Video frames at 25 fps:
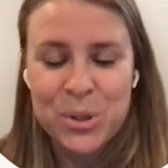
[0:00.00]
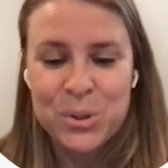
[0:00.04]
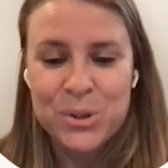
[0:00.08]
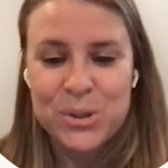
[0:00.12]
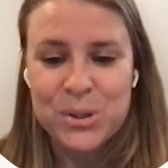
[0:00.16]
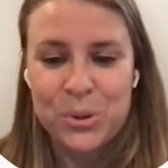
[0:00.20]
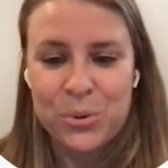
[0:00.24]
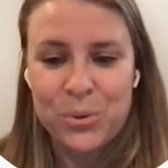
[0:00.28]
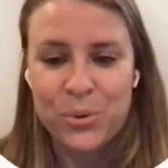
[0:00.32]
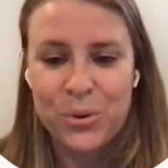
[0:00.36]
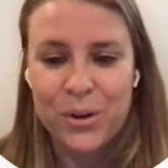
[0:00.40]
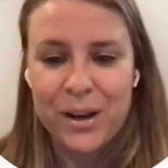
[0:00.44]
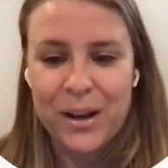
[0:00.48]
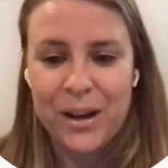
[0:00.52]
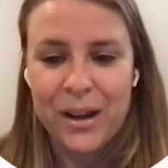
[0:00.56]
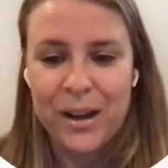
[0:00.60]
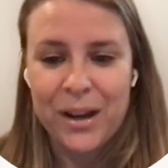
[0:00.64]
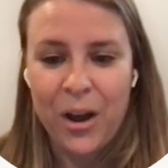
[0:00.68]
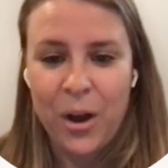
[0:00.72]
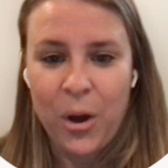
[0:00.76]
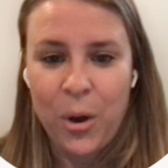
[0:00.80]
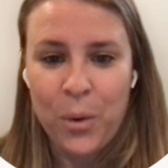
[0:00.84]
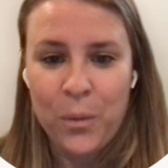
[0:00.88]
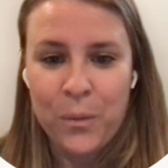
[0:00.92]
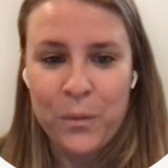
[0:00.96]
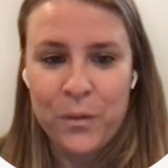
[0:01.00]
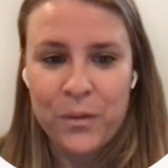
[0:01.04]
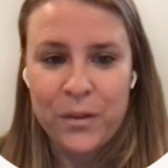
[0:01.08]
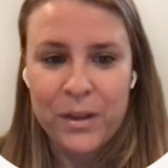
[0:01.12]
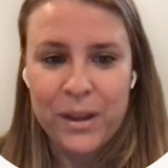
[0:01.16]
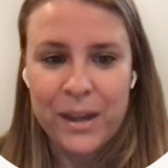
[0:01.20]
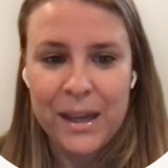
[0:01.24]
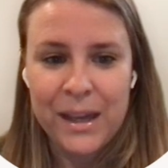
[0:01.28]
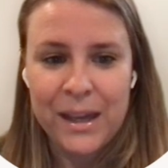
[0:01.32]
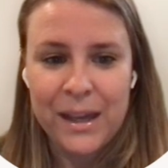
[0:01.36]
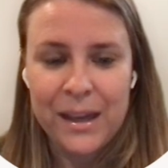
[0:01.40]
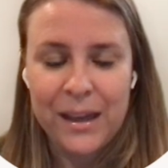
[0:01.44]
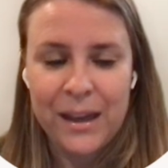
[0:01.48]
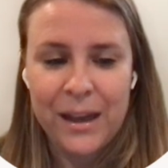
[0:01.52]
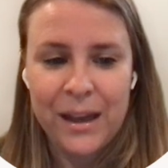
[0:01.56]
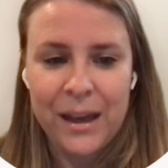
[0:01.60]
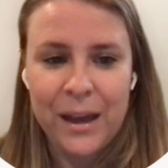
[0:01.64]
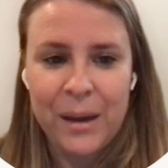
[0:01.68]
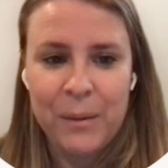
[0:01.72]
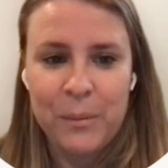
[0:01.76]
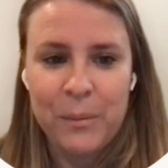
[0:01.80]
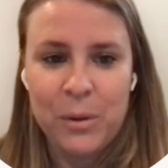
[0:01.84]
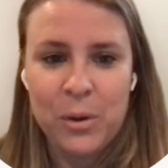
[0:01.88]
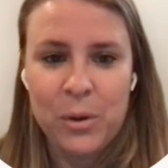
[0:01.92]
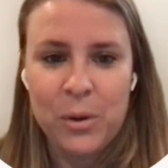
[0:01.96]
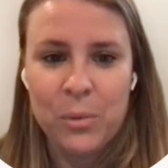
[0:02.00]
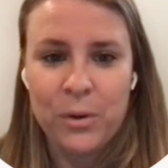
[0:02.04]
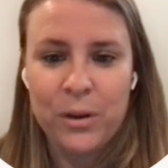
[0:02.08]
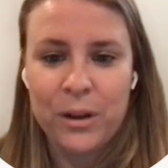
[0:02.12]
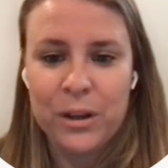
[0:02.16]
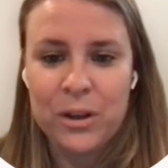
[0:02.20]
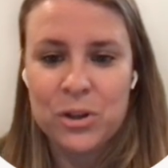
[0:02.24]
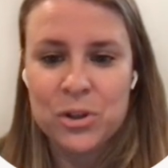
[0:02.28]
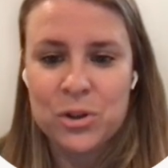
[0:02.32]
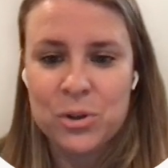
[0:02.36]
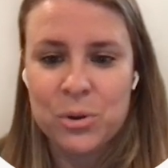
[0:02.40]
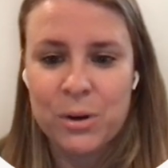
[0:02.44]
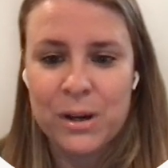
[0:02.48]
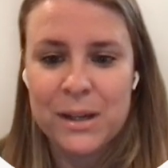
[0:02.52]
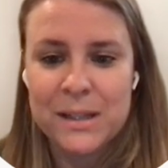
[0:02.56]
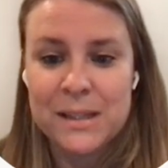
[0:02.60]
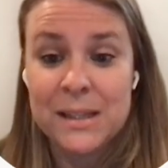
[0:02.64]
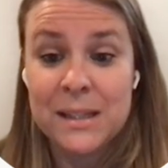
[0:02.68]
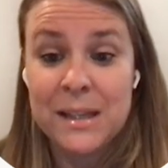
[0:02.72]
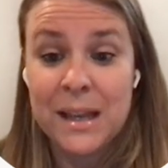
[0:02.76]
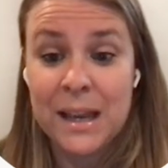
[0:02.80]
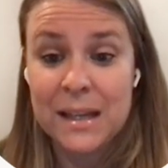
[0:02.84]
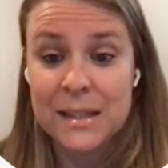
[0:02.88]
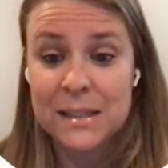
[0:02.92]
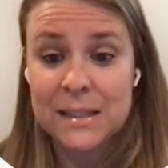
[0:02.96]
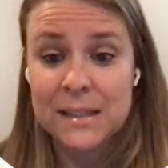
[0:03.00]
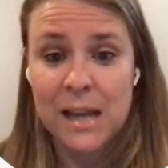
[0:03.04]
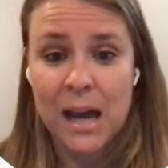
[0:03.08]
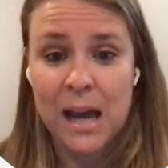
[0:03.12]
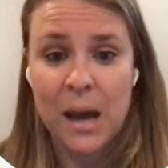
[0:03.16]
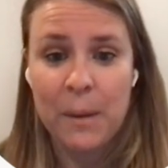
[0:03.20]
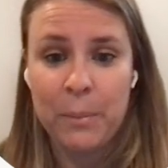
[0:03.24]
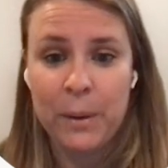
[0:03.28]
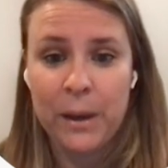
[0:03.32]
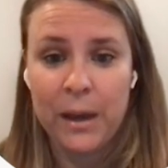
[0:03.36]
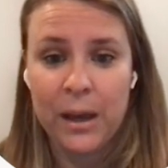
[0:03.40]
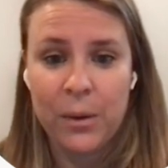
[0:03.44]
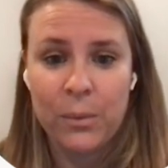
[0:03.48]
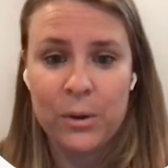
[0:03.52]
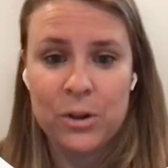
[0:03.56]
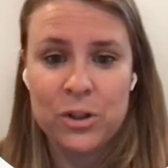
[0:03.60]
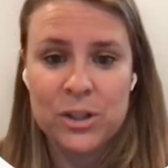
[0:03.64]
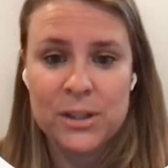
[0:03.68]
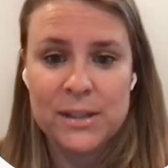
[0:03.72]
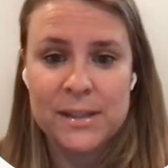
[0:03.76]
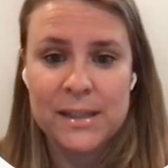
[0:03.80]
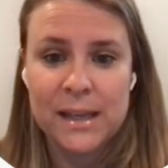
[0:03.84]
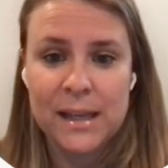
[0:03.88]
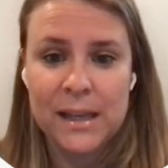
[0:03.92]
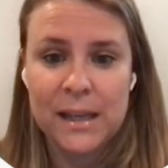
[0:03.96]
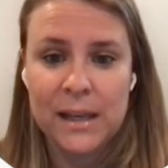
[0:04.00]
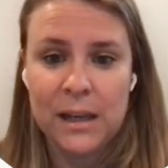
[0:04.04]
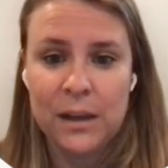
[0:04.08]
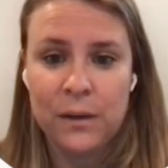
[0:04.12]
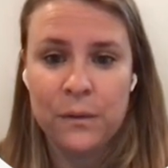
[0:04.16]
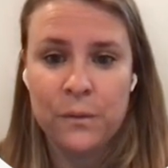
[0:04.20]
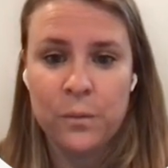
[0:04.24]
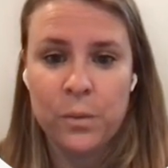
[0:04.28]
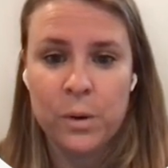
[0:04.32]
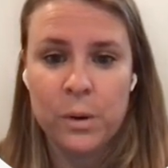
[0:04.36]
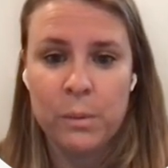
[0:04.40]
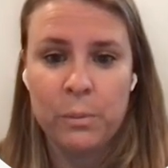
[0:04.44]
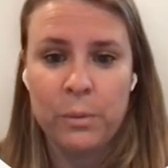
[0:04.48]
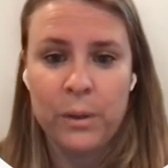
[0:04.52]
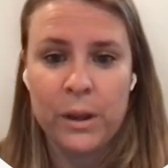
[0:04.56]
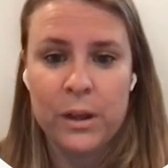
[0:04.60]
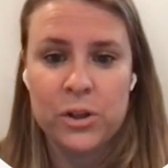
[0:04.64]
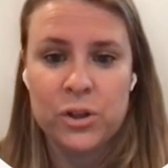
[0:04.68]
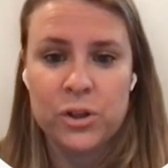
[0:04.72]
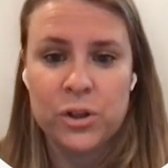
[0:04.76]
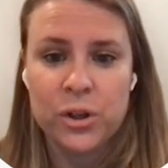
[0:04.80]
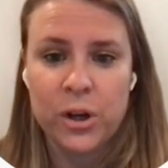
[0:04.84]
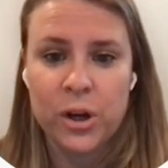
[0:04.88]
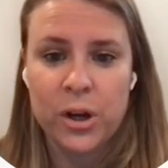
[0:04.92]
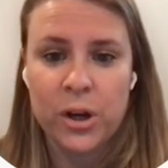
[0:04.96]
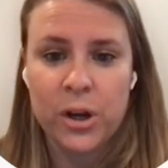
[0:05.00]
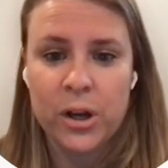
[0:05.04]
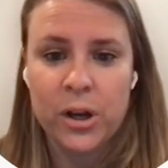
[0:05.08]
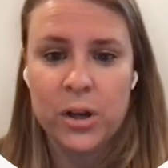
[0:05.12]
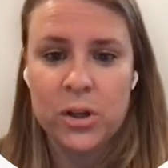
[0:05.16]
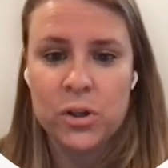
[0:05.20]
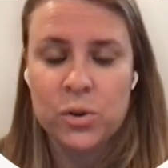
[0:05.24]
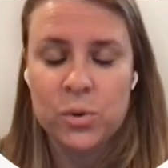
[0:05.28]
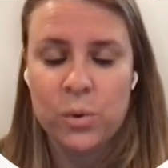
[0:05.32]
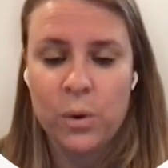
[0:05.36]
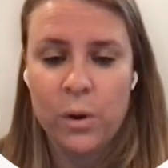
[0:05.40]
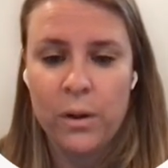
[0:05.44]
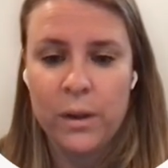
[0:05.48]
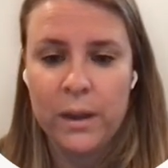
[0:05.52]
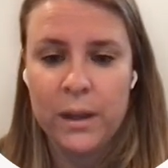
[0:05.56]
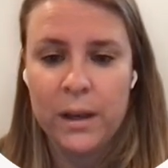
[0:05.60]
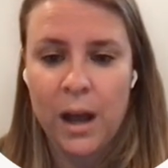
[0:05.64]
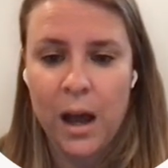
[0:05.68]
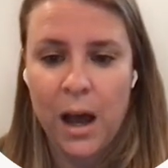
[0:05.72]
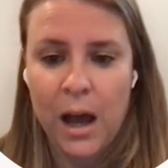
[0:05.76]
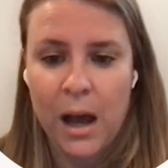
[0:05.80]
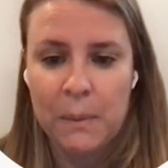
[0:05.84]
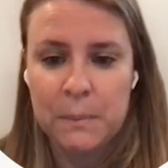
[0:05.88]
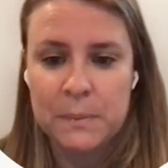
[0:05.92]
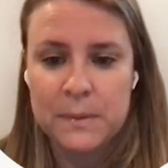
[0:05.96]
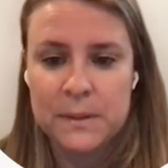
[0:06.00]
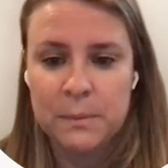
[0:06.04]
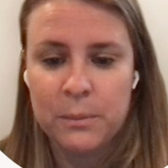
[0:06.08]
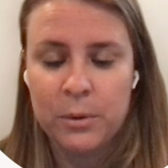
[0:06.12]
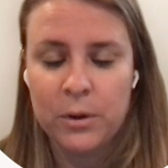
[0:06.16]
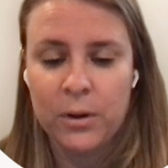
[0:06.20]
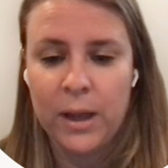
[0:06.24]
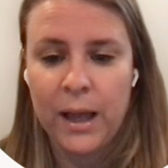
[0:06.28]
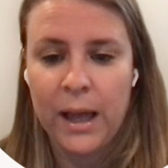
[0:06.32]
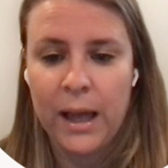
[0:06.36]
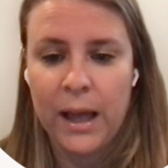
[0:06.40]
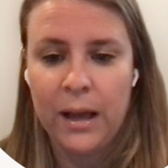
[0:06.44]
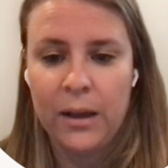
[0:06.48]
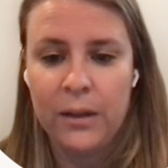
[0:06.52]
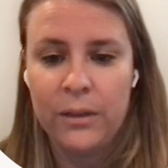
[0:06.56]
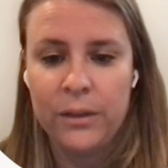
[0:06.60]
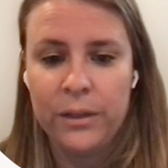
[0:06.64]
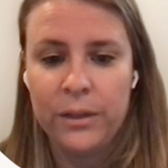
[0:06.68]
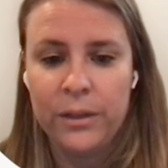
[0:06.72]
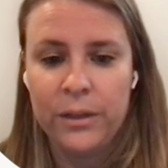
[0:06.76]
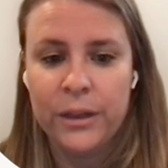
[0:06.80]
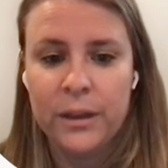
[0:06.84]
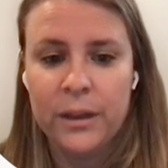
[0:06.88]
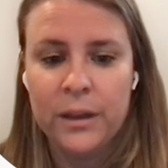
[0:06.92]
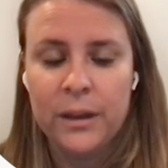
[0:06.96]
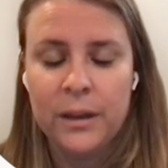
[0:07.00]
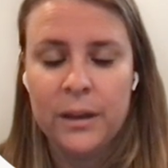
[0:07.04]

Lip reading: So hopefully you will enjoy today's topic, which is eating for blood sugar control and optimal health.